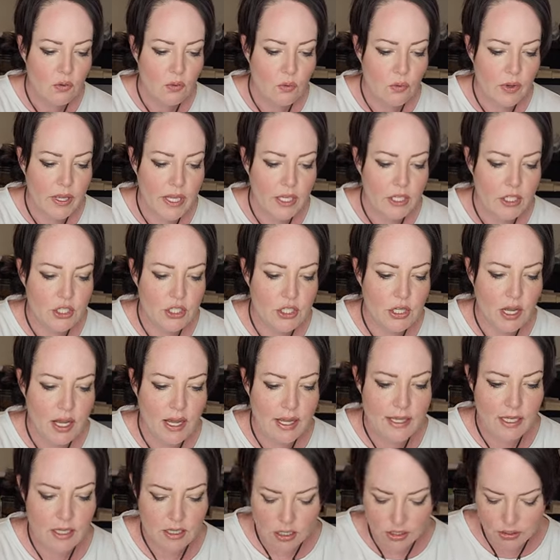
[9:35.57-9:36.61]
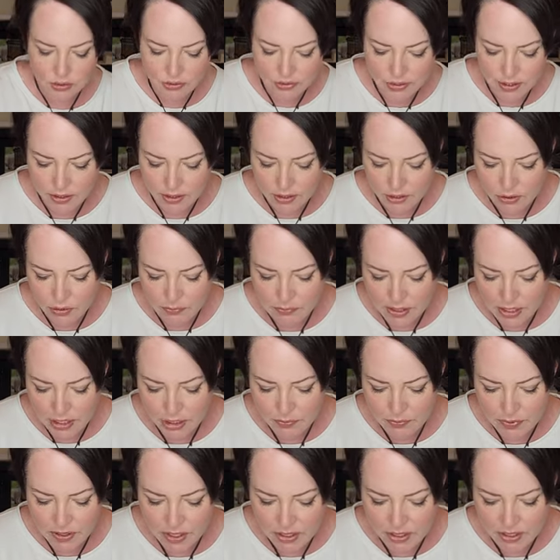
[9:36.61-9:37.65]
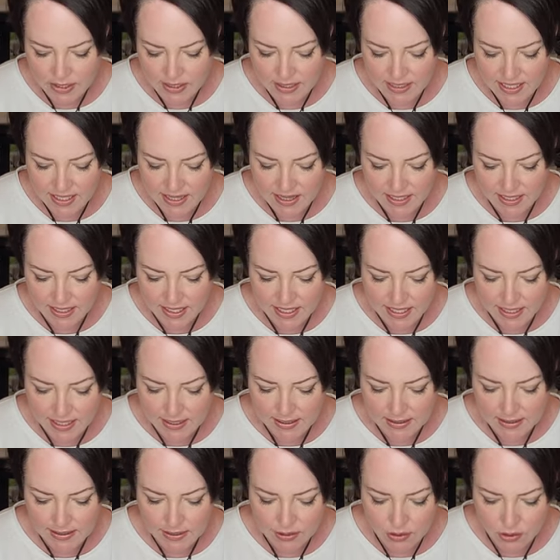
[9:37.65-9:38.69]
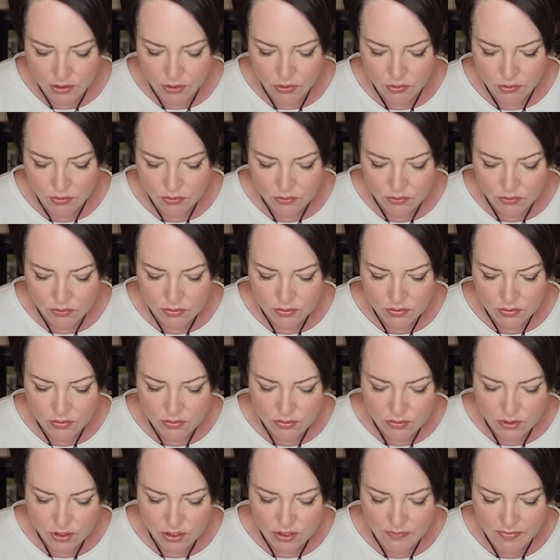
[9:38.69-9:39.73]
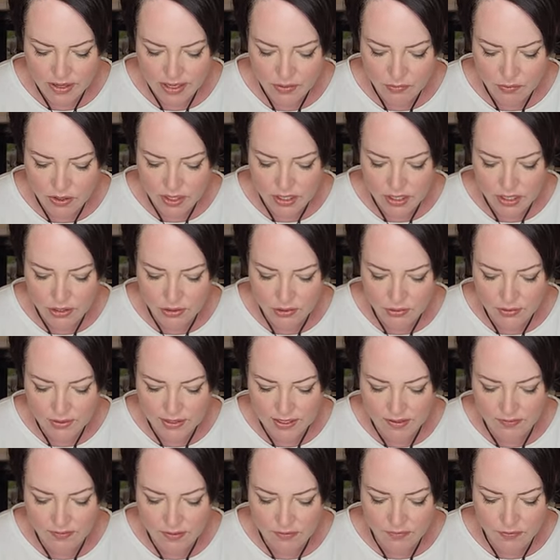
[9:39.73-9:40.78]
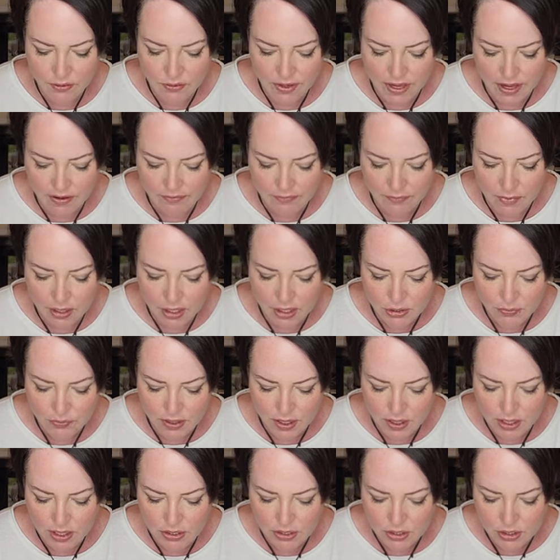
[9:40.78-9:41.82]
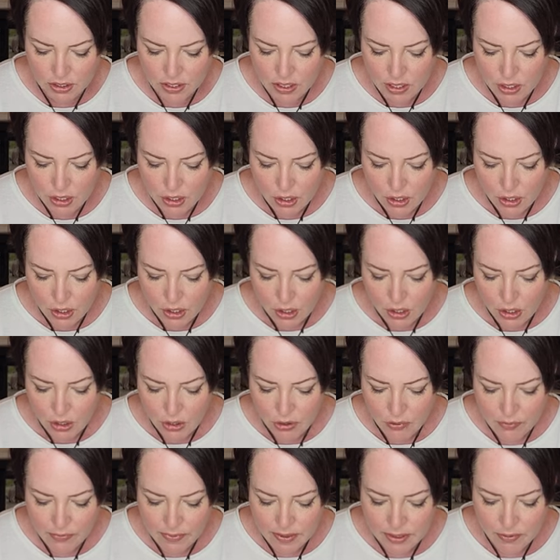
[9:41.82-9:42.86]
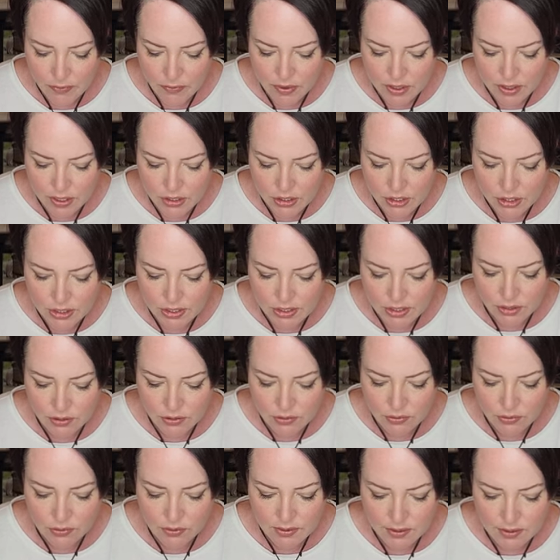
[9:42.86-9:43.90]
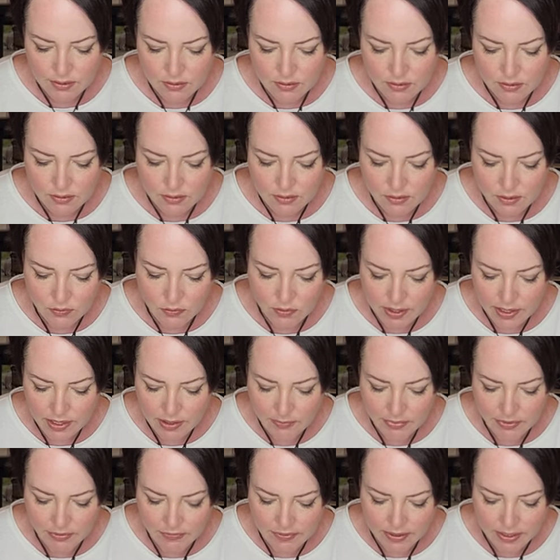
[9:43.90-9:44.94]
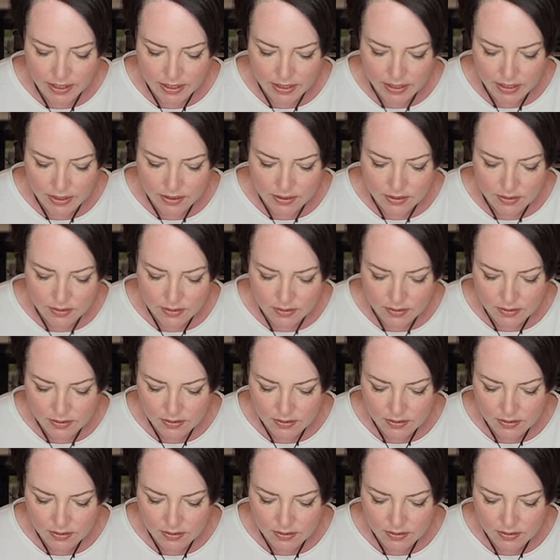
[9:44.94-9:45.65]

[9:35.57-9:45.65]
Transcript: which I include the little Mod Podges in the kit. So you might wanna use, even if you have Mod Podge, you might want to just use the one I provided